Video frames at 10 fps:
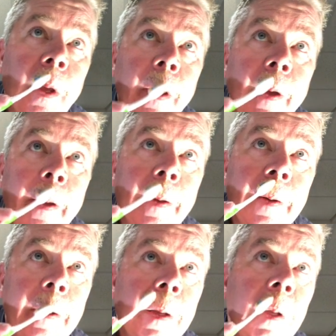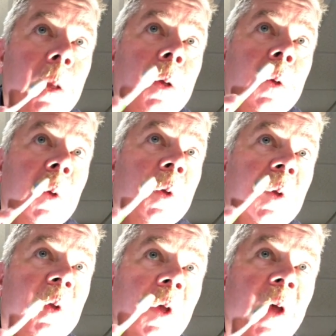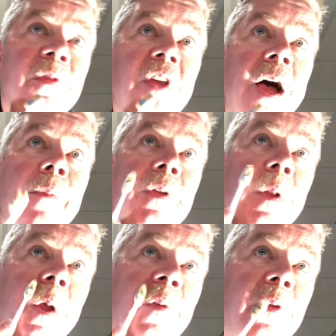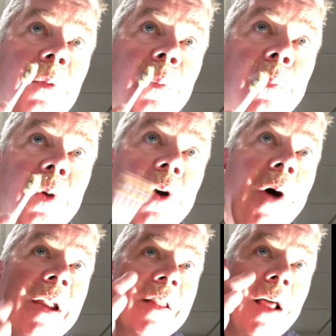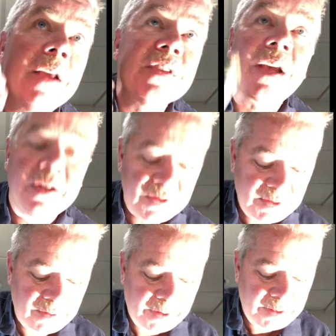And you'll have time to, like, if you go out of the lines like I just did